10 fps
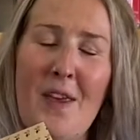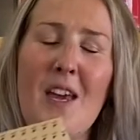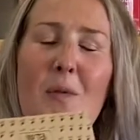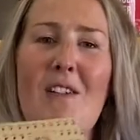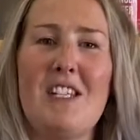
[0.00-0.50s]

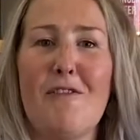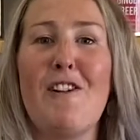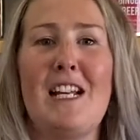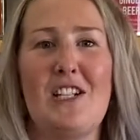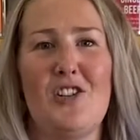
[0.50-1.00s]
We have a different
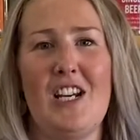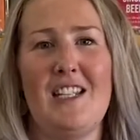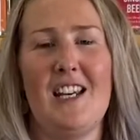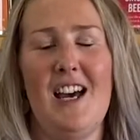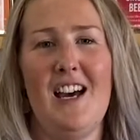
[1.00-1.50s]

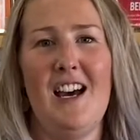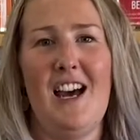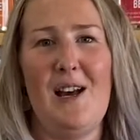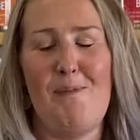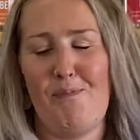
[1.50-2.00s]
illustrator
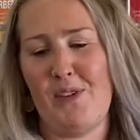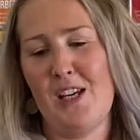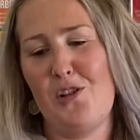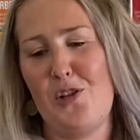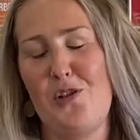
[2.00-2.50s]

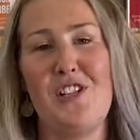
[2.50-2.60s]
do the